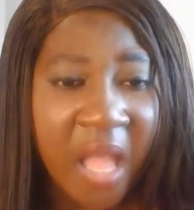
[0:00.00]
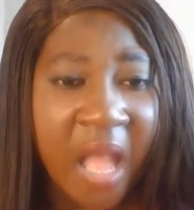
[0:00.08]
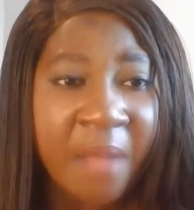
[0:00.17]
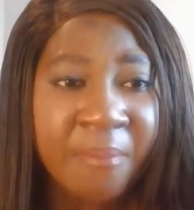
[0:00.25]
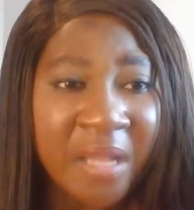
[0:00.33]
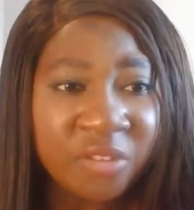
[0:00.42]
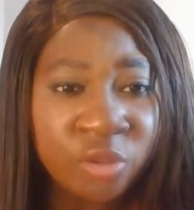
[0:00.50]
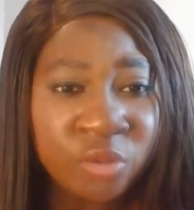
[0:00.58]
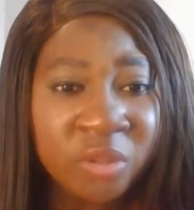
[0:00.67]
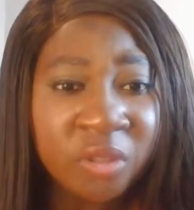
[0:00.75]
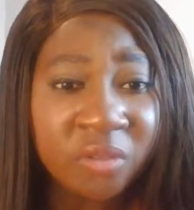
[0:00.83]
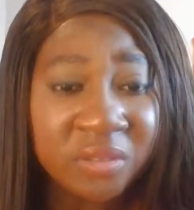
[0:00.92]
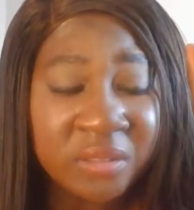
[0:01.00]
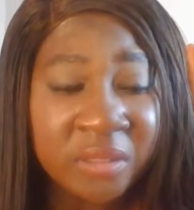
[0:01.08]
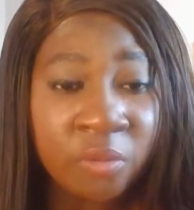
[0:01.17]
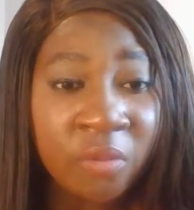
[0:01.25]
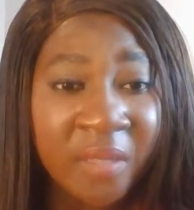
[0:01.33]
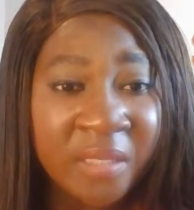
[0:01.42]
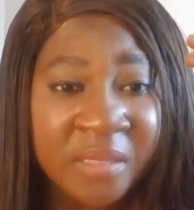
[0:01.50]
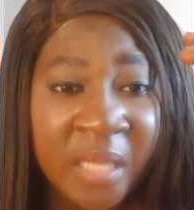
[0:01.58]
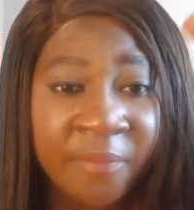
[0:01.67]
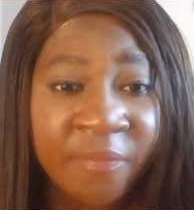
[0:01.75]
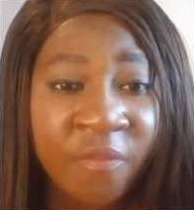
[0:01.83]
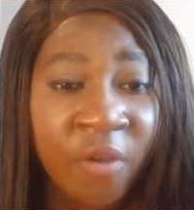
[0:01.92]
And as you do it consistently over
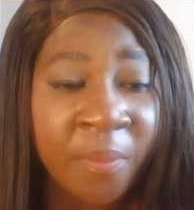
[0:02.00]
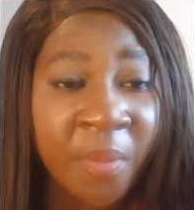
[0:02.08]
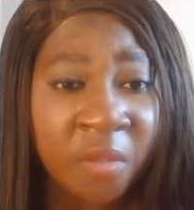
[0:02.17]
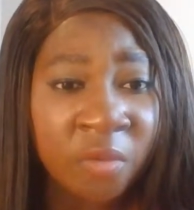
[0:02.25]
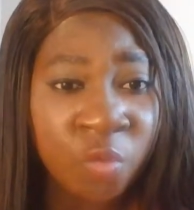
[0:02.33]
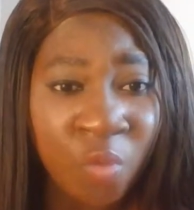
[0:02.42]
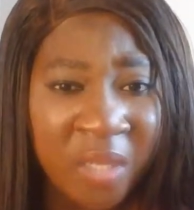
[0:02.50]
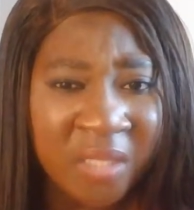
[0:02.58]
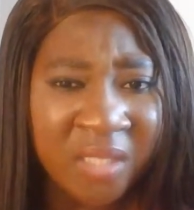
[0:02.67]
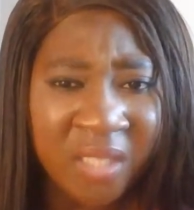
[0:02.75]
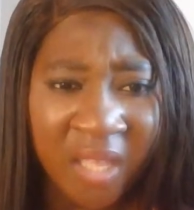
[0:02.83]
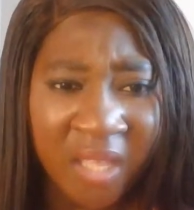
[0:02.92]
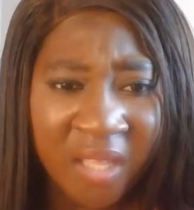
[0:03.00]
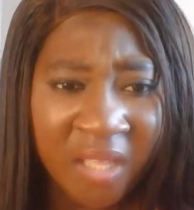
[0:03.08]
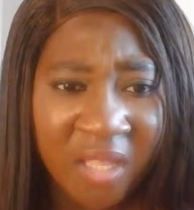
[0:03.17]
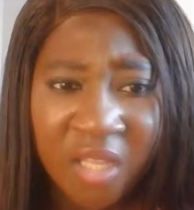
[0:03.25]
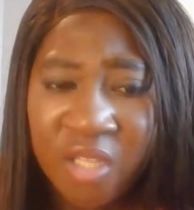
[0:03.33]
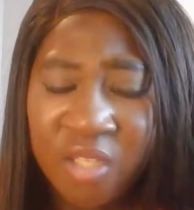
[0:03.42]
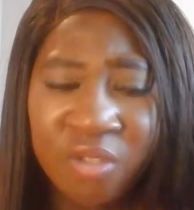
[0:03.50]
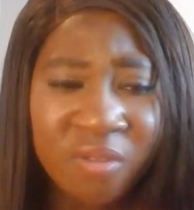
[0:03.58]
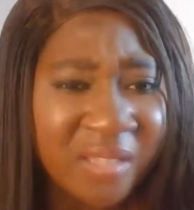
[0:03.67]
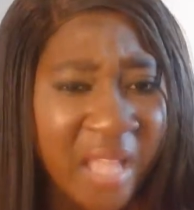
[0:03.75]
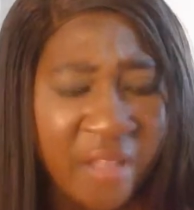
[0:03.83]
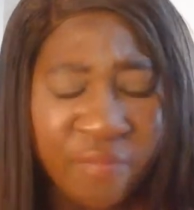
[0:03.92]
time for about 1 year, your
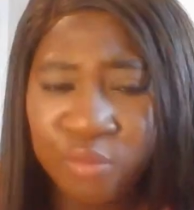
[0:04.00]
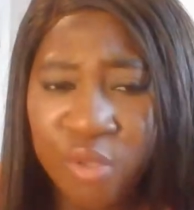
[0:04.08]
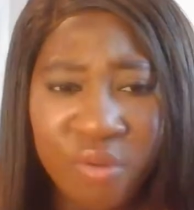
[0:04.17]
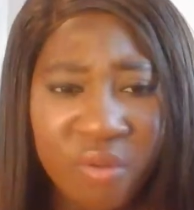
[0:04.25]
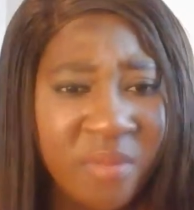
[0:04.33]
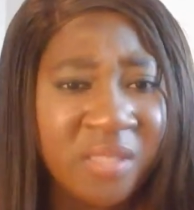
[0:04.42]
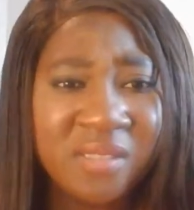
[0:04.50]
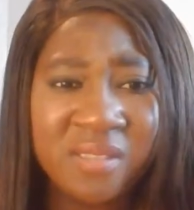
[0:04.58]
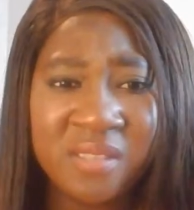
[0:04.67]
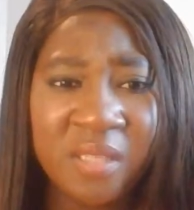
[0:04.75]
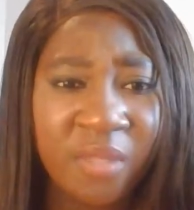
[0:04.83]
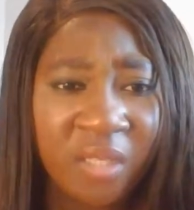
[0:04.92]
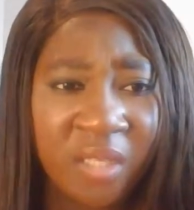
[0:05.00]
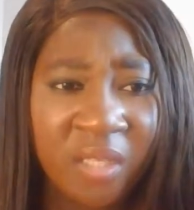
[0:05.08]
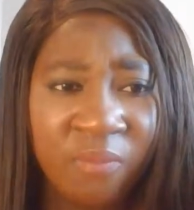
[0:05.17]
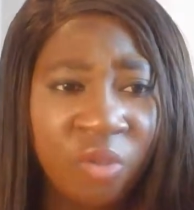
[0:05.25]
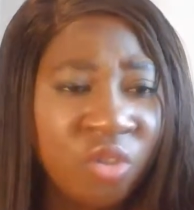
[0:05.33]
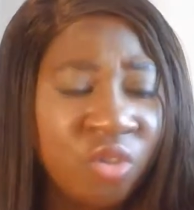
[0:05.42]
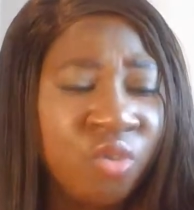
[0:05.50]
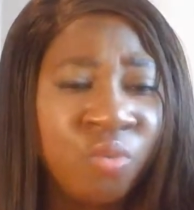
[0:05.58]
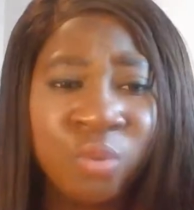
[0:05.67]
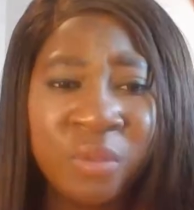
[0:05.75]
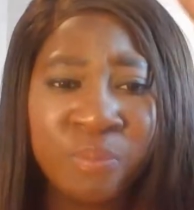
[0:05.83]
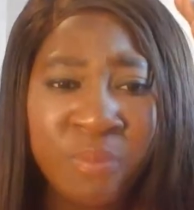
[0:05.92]
life will not remain the same again because you
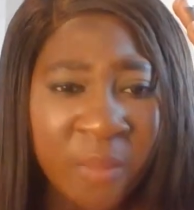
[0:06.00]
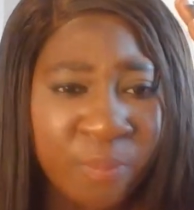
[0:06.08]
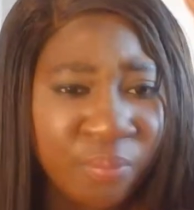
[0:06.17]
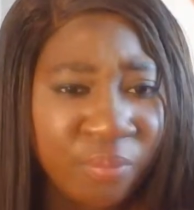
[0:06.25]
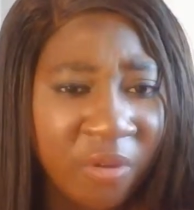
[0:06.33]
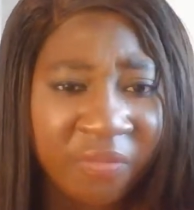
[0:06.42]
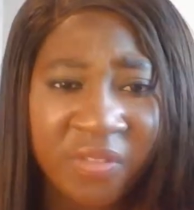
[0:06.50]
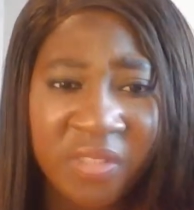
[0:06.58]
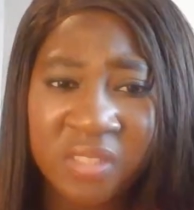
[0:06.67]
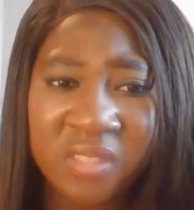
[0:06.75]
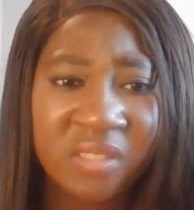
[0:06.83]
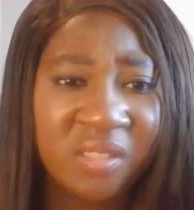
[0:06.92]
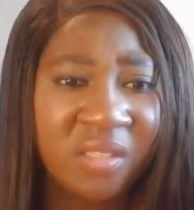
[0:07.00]
would make profits.